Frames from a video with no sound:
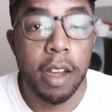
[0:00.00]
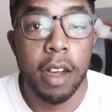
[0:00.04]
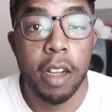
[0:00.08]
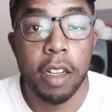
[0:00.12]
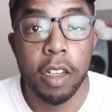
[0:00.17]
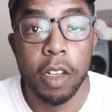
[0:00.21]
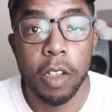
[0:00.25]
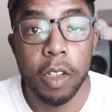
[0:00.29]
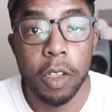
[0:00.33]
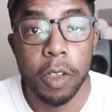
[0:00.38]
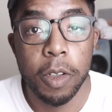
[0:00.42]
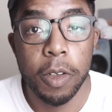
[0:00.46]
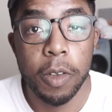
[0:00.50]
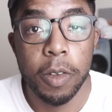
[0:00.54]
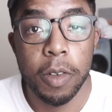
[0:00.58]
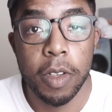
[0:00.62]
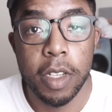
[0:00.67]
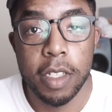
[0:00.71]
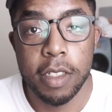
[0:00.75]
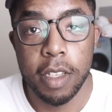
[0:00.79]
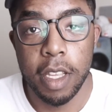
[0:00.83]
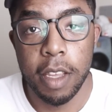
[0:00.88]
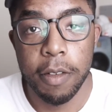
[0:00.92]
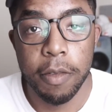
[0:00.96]
Unglued,
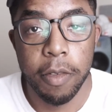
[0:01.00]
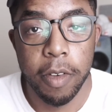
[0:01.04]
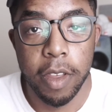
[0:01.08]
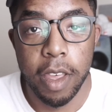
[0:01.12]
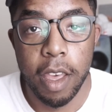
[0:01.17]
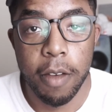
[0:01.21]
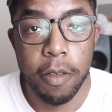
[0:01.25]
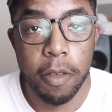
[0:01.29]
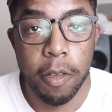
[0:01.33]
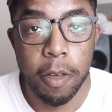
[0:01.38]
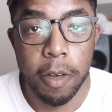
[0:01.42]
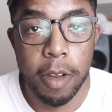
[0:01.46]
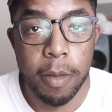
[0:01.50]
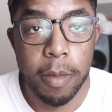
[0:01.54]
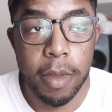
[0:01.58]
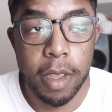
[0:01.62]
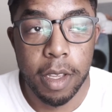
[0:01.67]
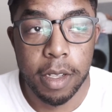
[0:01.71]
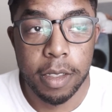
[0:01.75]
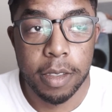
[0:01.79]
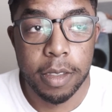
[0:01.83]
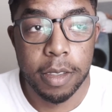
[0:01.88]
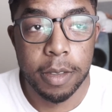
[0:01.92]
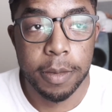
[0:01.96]
his If We Ever
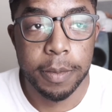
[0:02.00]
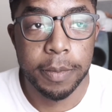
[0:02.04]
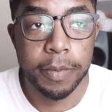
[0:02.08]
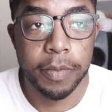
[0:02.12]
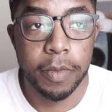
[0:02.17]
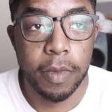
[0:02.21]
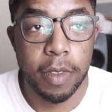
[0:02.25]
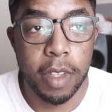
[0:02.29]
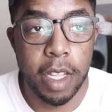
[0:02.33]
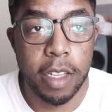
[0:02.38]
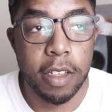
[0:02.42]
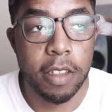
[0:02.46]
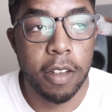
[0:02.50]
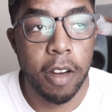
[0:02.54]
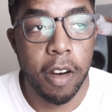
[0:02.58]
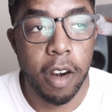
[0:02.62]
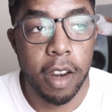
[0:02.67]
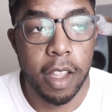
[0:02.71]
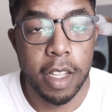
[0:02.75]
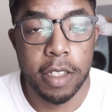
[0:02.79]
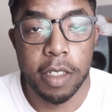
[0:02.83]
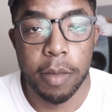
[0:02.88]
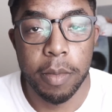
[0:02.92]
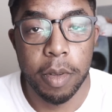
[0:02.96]
remix that
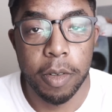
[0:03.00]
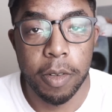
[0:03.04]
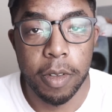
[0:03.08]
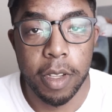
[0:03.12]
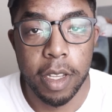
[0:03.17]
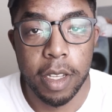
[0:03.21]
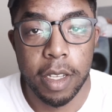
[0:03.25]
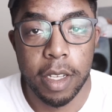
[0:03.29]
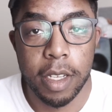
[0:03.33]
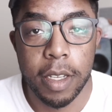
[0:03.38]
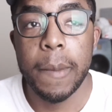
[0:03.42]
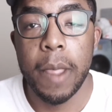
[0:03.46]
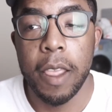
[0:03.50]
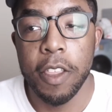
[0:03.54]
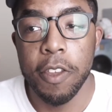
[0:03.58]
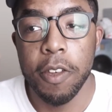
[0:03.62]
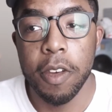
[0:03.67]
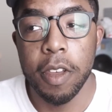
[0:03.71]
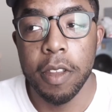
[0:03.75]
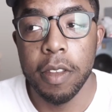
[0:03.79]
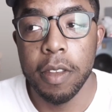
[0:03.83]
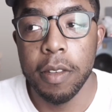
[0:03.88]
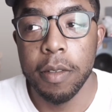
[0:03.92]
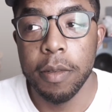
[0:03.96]
started as a bootleg, and you
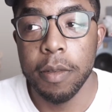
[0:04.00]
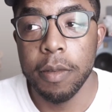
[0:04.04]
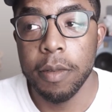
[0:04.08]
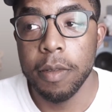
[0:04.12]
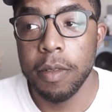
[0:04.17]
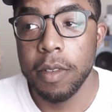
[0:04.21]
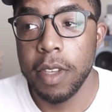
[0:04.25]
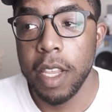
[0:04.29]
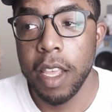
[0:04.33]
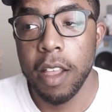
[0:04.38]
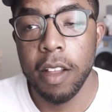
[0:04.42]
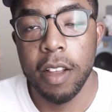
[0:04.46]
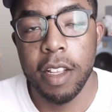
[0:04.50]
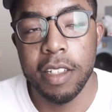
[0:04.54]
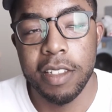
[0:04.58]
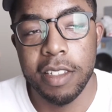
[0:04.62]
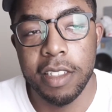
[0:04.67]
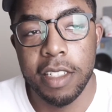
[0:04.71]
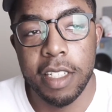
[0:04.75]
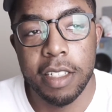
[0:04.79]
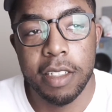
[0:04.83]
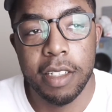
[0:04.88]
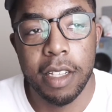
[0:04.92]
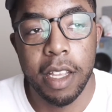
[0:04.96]
can tell because
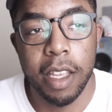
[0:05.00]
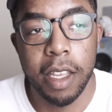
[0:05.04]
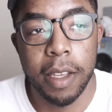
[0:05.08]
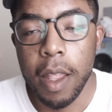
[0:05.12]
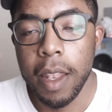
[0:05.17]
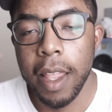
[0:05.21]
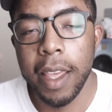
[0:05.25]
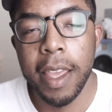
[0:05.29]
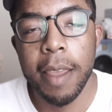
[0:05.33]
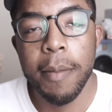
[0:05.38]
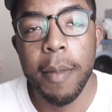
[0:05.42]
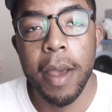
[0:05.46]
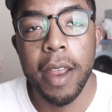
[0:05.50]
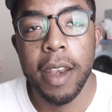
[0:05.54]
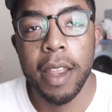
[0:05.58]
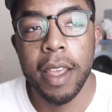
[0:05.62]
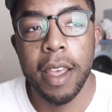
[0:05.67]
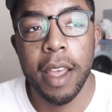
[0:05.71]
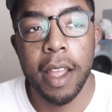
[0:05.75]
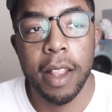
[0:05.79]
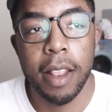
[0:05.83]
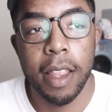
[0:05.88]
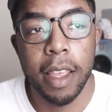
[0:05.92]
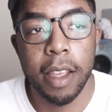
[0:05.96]
it's just like he might have
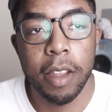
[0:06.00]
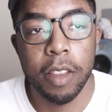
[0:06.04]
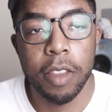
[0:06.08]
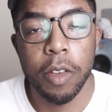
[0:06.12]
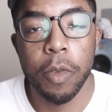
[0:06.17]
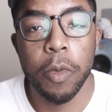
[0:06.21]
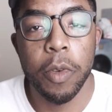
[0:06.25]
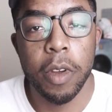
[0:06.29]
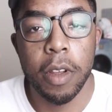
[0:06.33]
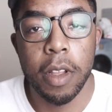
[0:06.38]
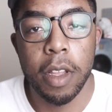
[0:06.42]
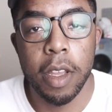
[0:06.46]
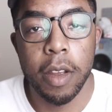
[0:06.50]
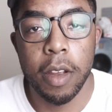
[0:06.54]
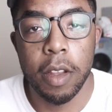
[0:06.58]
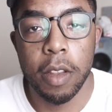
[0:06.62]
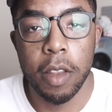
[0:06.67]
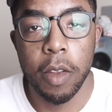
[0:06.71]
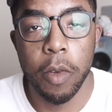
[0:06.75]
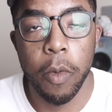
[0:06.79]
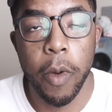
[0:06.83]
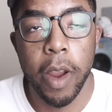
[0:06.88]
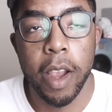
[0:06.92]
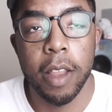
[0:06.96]
got like the
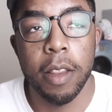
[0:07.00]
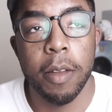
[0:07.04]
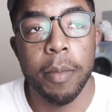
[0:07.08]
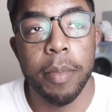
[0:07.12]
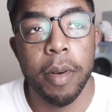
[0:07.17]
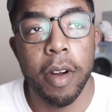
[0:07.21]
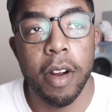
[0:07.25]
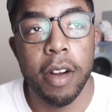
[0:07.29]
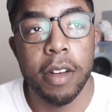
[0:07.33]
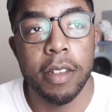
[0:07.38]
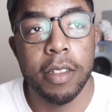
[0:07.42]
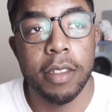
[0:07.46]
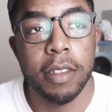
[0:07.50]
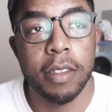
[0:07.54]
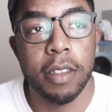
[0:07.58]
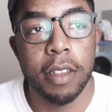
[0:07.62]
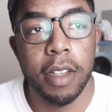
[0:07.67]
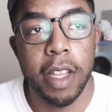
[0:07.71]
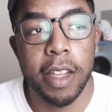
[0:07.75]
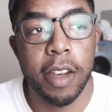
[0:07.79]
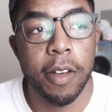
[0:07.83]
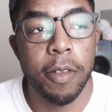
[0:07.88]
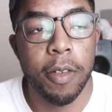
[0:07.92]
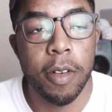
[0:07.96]
regular parts
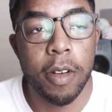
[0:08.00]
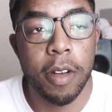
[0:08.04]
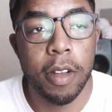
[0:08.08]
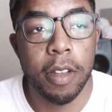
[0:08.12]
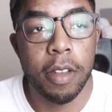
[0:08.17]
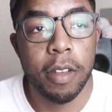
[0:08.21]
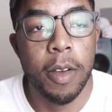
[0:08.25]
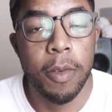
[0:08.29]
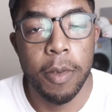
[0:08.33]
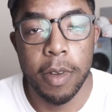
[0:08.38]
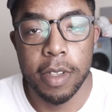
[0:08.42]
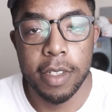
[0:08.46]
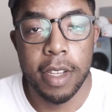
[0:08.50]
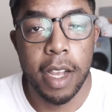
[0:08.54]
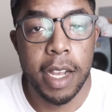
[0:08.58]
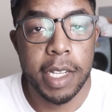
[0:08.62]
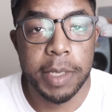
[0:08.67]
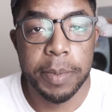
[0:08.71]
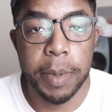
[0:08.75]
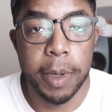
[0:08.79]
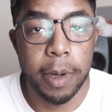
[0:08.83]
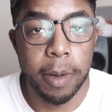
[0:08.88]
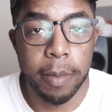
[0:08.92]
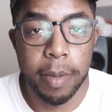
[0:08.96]
later on once
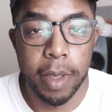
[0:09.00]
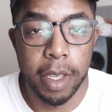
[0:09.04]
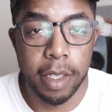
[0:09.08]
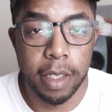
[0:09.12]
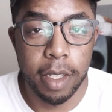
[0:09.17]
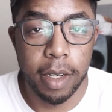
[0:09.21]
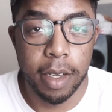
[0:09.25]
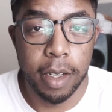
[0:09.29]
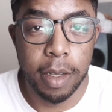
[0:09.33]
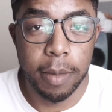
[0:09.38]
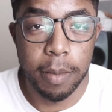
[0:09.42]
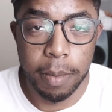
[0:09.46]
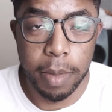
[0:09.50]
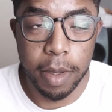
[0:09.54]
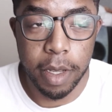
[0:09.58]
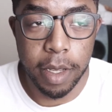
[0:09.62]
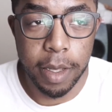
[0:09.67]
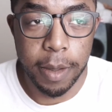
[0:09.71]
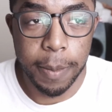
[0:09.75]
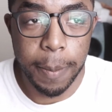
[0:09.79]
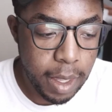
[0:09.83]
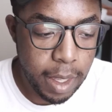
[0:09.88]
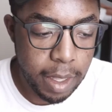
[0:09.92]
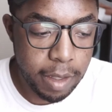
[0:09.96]
Hospital picked it up,
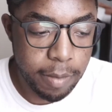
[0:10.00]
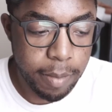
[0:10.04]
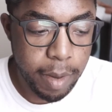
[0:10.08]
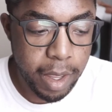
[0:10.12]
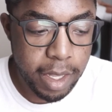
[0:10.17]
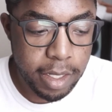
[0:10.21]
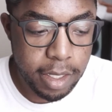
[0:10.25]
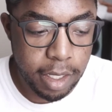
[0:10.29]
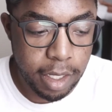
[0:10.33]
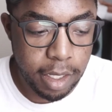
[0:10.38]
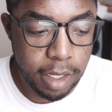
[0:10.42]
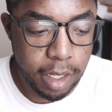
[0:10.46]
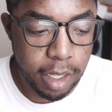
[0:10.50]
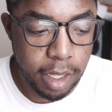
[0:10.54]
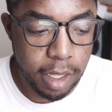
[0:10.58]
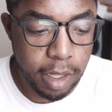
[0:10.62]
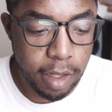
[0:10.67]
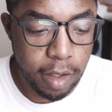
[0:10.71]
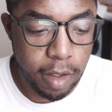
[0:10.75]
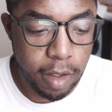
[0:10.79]
but it's basically